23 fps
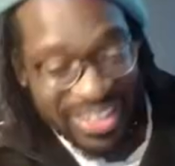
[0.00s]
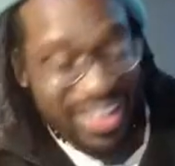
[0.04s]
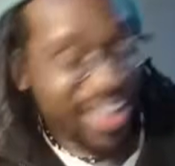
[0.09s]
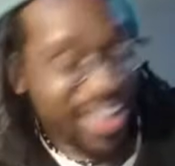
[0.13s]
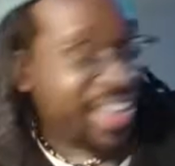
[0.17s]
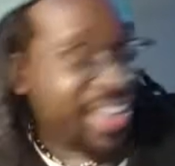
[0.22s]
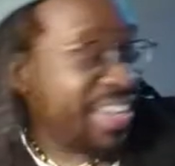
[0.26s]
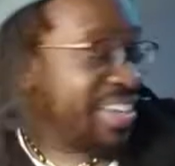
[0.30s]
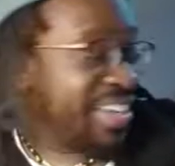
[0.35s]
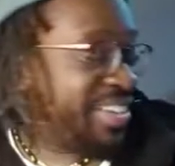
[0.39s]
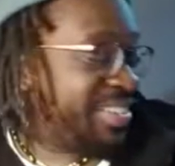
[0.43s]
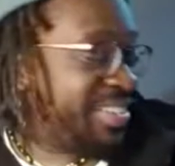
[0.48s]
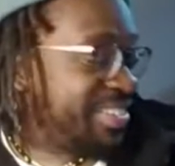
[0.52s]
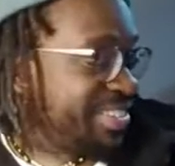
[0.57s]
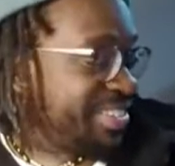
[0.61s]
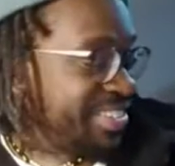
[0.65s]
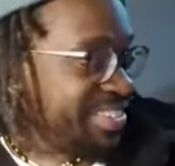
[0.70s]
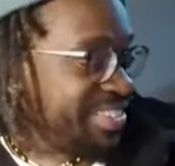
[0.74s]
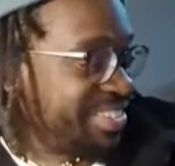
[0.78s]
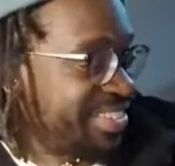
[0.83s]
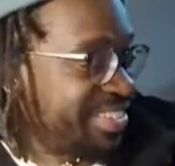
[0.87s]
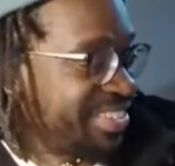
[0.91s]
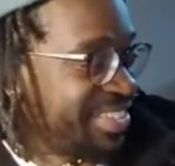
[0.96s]
Like,
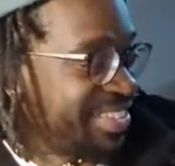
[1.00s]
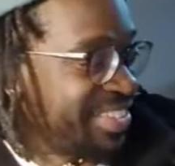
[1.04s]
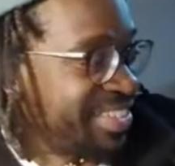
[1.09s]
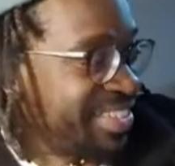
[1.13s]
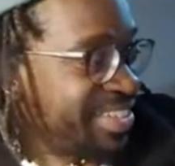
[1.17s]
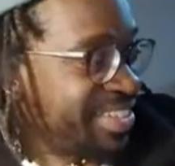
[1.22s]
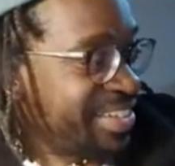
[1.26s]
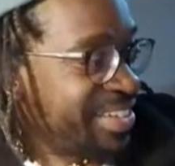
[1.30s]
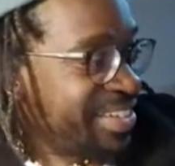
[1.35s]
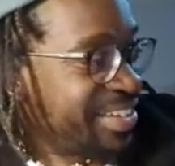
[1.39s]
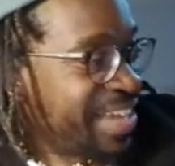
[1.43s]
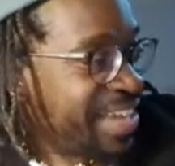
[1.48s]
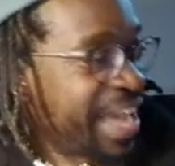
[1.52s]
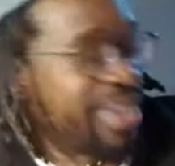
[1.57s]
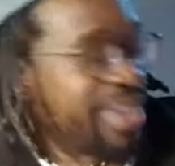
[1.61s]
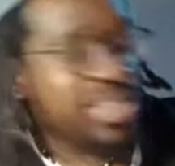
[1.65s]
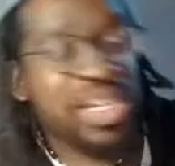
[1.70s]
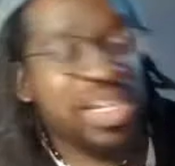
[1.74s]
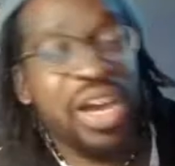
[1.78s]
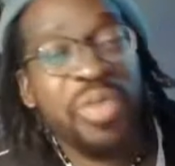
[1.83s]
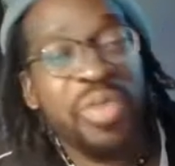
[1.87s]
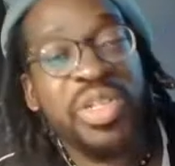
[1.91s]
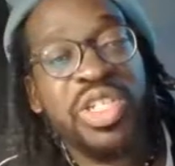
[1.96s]

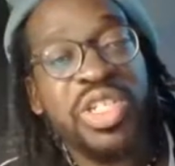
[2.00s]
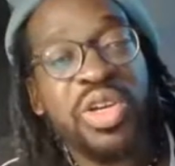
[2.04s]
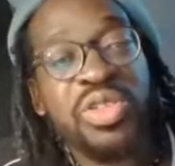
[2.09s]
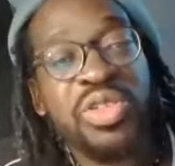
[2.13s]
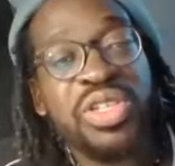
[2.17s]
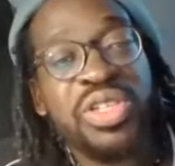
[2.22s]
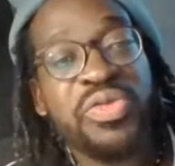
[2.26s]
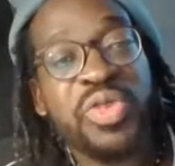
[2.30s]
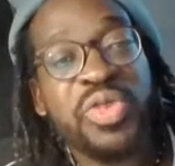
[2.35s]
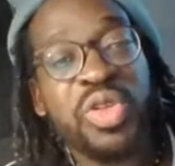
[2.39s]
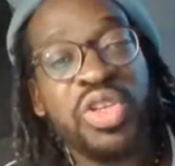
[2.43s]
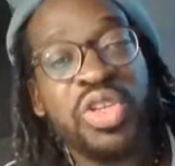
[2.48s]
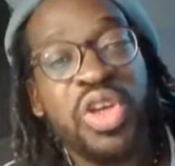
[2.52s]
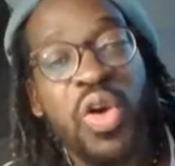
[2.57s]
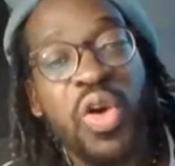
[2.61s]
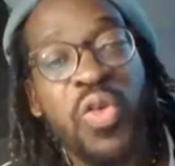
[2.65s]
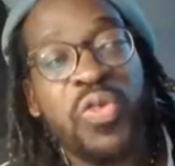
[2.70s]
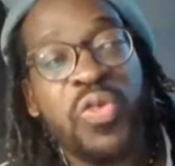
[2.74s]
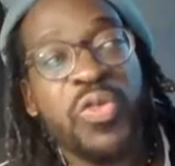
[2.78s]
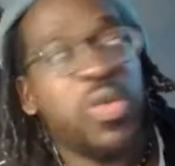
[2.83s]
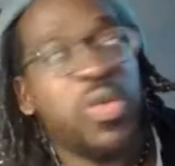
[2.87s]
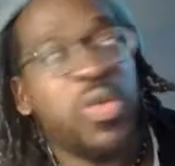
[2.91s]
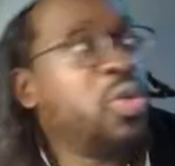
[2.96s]
Alzari Joseph could
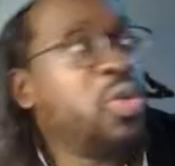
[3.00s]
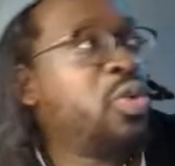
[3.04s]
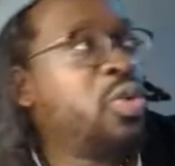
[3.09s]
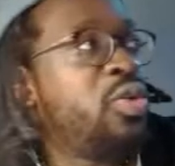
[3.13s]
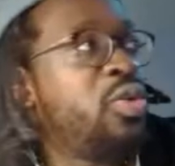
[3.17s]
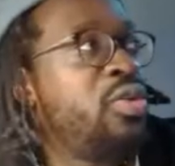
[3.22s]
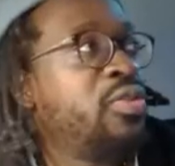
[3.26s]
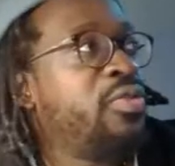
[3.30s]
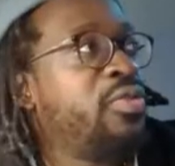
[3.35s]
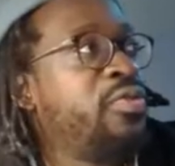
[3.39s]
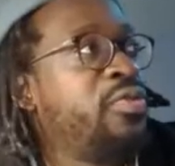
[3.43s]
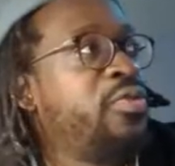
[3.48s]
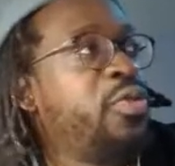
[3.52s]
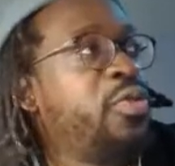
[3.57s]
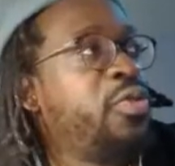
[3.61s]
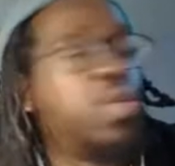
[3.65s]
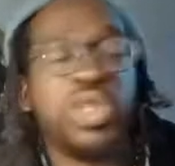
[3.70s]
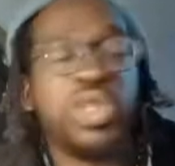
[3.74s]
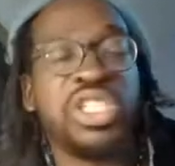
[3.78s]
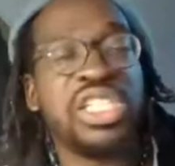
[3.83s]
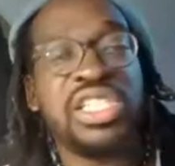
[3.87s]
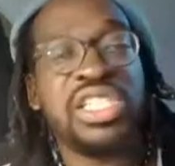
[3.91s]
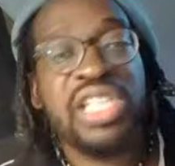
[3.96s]
go for
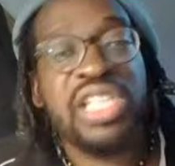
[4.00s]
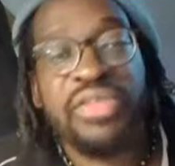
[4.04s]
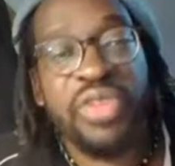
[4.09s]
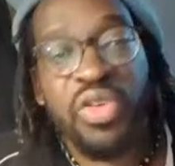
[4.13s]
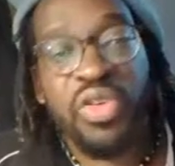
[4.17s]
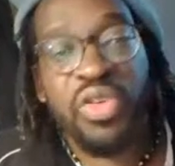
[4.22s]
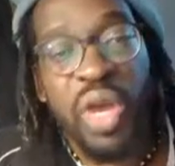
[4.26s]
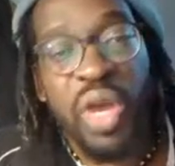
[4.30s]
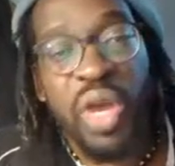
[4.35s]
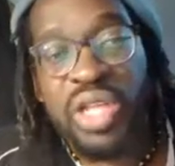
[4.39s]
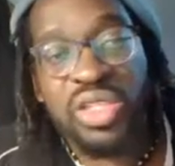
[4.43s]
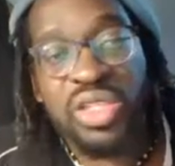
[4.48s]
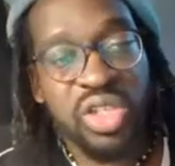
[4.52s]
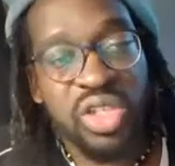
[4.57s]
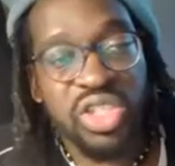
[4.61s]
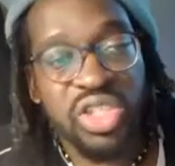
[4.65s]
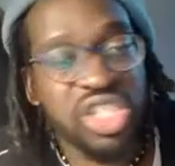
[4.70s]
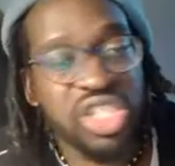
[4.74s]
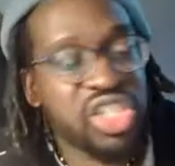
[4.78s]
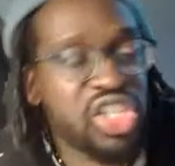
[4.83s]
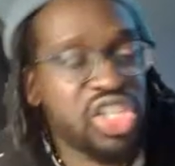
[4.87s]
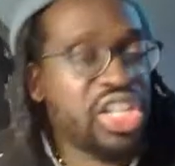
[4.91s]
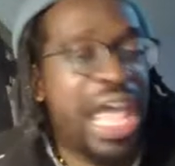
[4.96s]
47 runs on
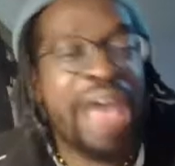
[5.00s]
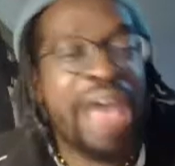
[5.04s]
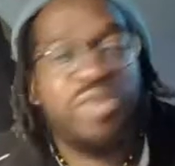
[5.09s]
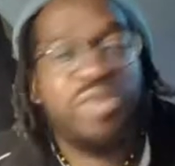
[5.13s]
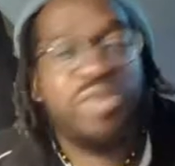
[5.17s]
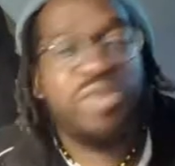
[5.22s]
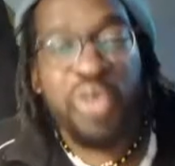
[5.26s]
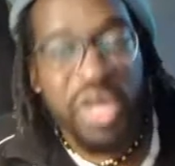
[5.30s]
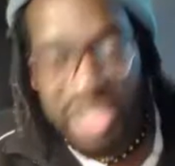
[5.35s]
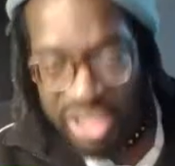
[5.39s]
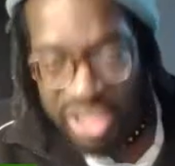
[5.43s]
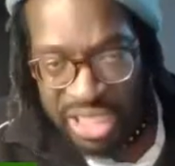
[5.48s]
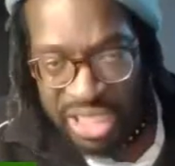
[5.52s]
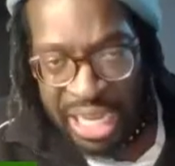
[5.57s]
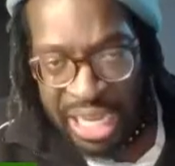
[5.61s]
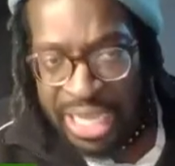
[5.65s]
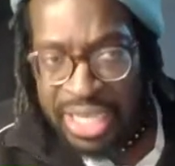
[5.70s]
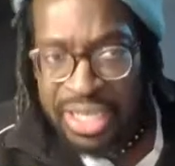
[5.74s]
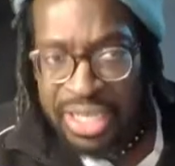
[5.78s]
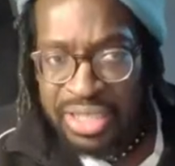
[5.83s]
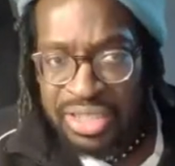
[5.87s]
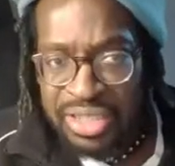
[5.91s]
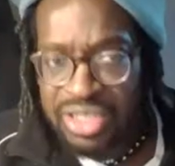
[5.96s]
just an average
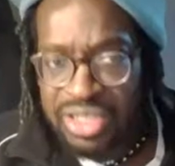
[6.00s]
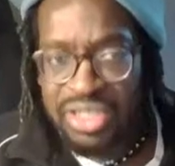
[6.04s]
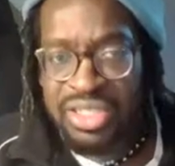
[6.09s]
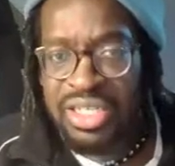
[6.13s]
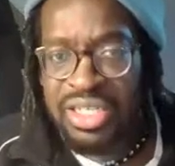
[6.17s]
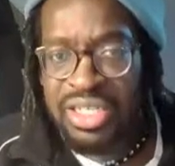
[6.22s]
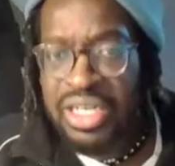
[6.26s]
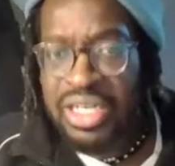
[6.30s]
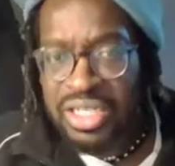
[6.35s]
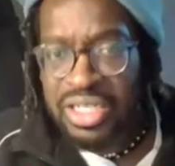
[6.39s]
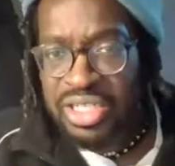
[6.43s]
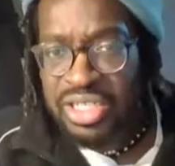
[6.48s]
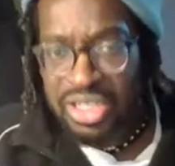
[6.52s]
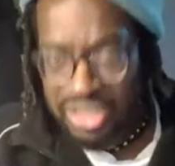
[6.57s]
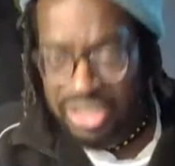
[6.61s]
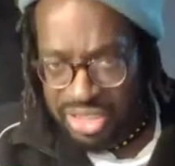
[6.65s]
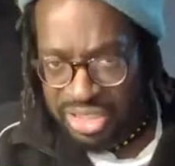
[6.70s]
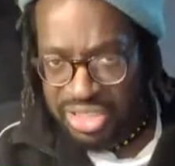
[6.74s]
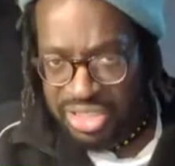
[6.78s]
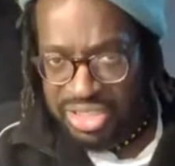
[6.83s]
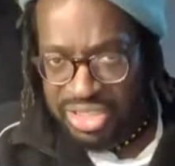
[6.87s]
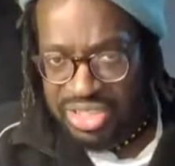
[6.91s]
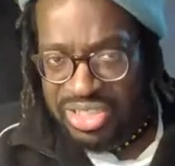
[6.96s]
day. Do
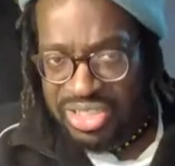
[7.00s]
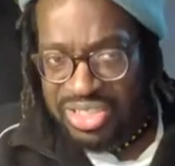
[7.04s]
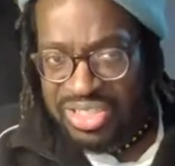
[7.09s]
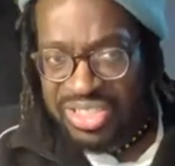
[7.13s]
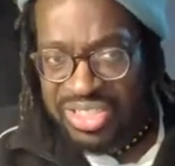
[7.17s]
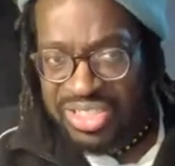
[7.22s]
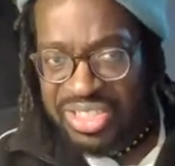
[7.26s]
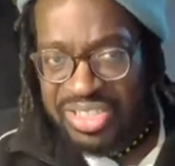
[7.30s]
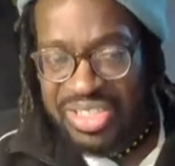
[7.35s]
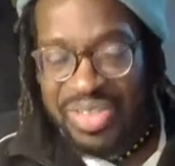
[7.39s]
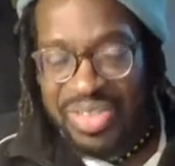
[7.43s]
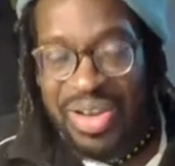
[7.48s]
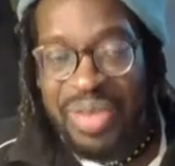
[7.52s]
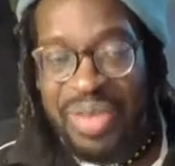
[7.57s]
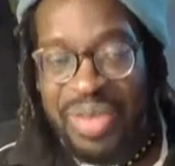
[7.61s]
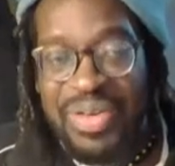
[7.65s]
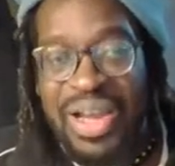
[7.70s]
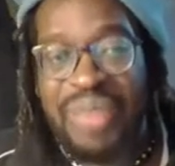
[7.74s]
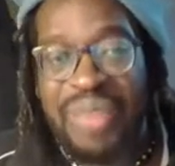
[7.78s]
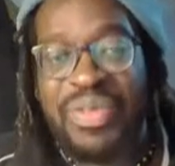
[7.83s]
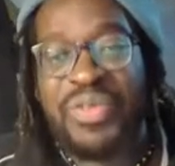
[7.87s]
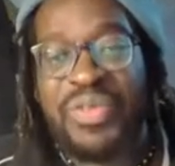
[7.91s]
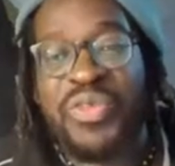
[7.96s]
you see where I'm
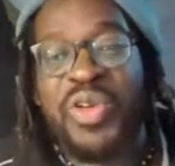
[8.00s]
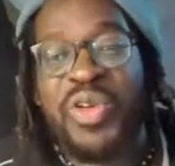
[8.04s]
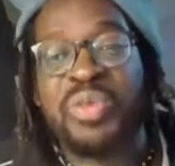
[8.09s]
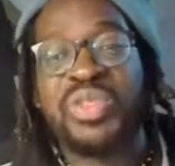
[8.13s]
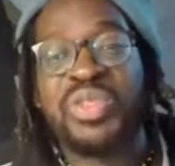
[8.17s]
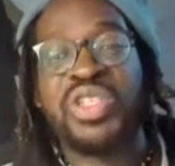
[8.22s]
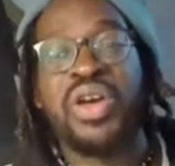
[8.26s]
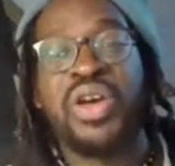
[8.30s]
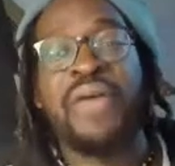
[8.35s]
coming from? Yeah.